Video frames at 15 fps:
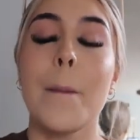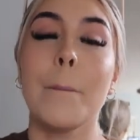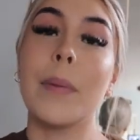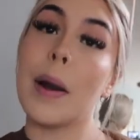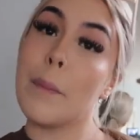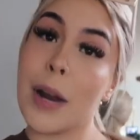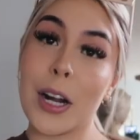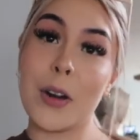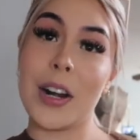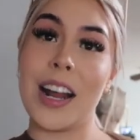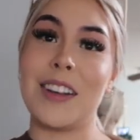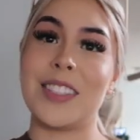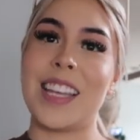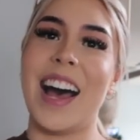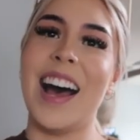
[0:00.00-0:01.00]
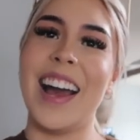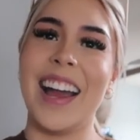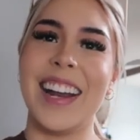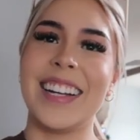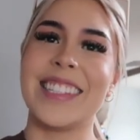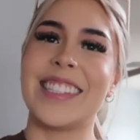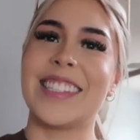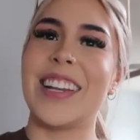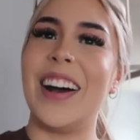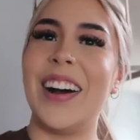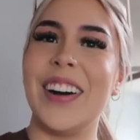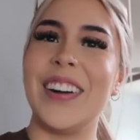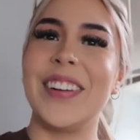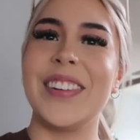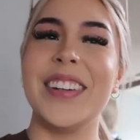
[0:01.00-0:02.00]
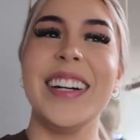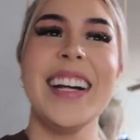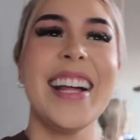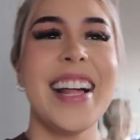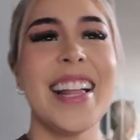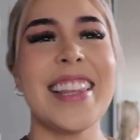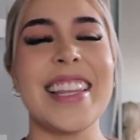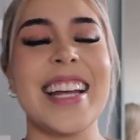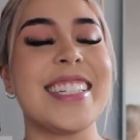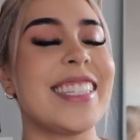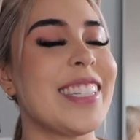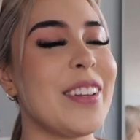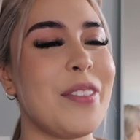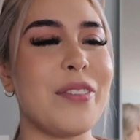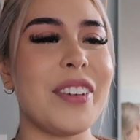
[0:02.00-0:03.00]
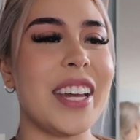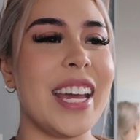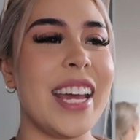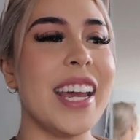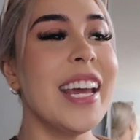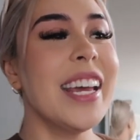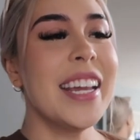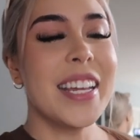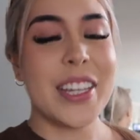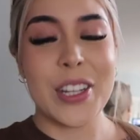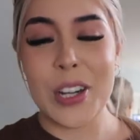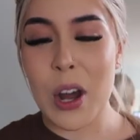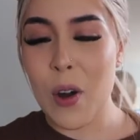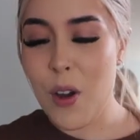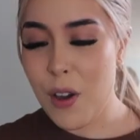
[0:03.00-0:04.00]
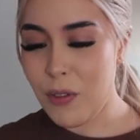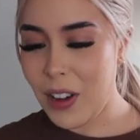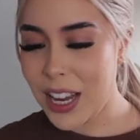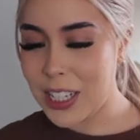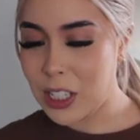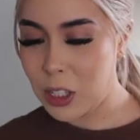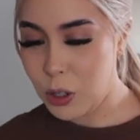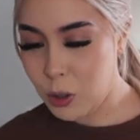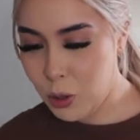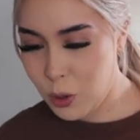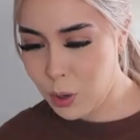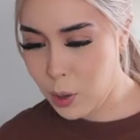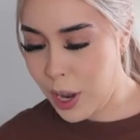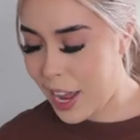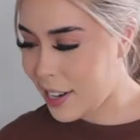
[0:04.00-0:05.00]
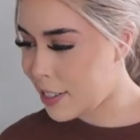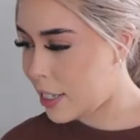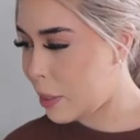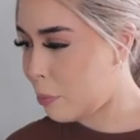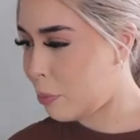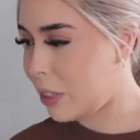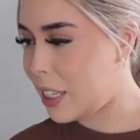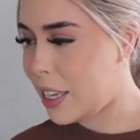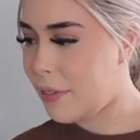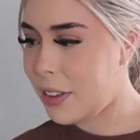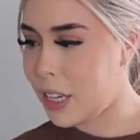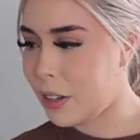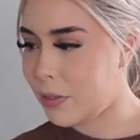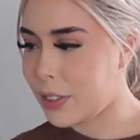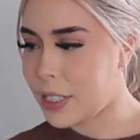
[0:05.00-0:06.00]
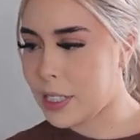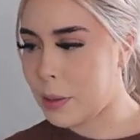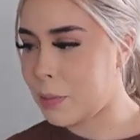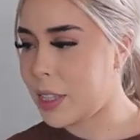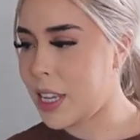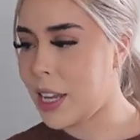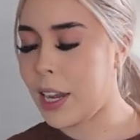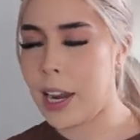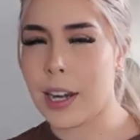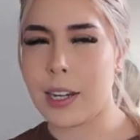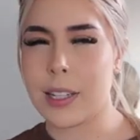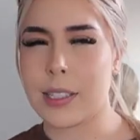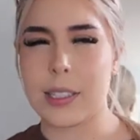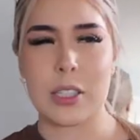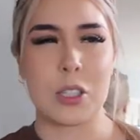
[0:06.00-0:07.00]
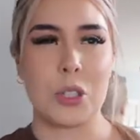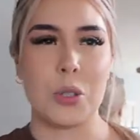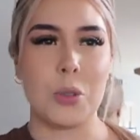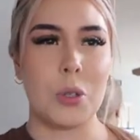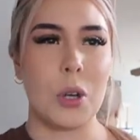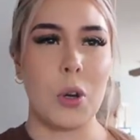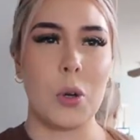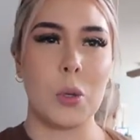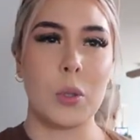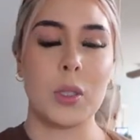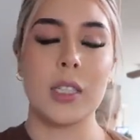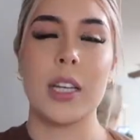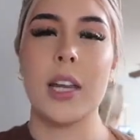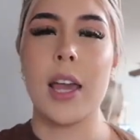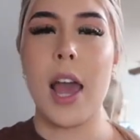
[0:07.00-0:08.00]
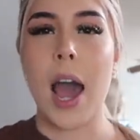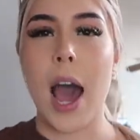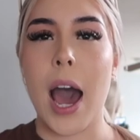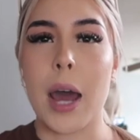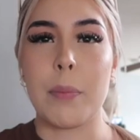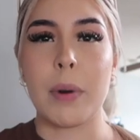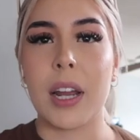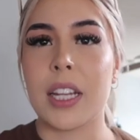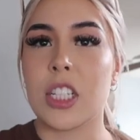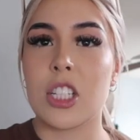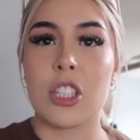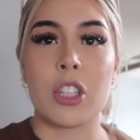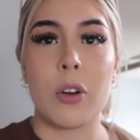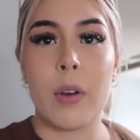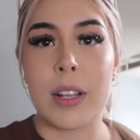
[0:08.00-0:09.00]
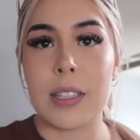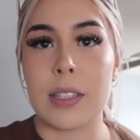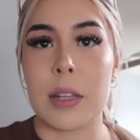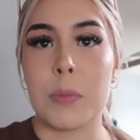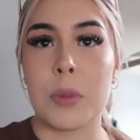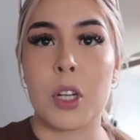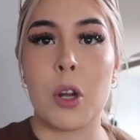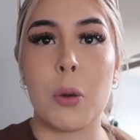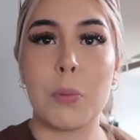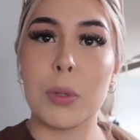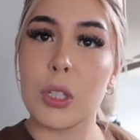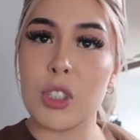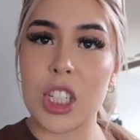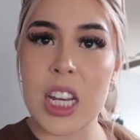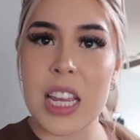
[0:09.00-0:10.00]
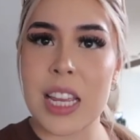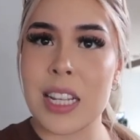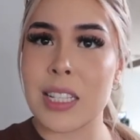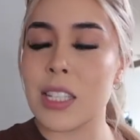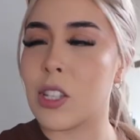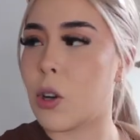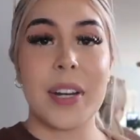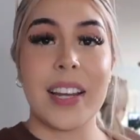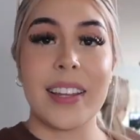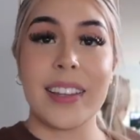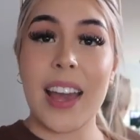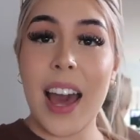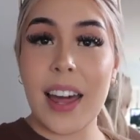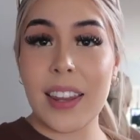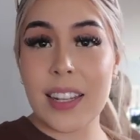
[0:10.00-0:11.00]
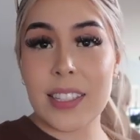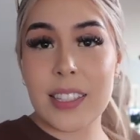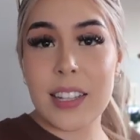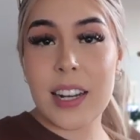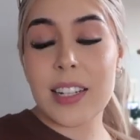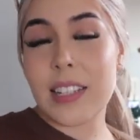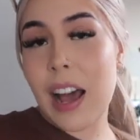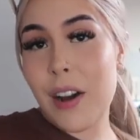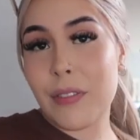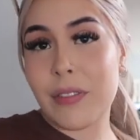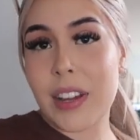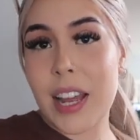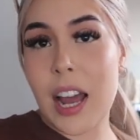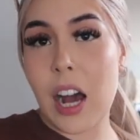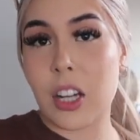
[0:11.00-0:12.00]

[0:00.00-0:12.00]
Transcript: But I'm not going outside, so that's the fit. You know, if I do end up leaving for something and it is too cold, I'd probably just throw on some, you know, blue jeans. But yeah, that's today's outfit.